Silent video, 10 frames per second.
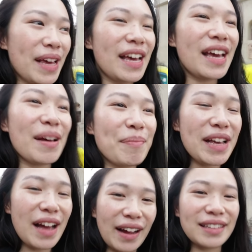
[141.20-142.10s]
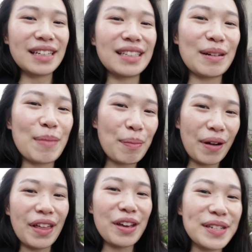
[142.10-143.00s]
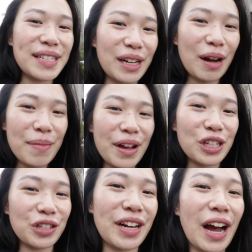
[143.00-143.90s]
me, my younger sister and my brother used to come here during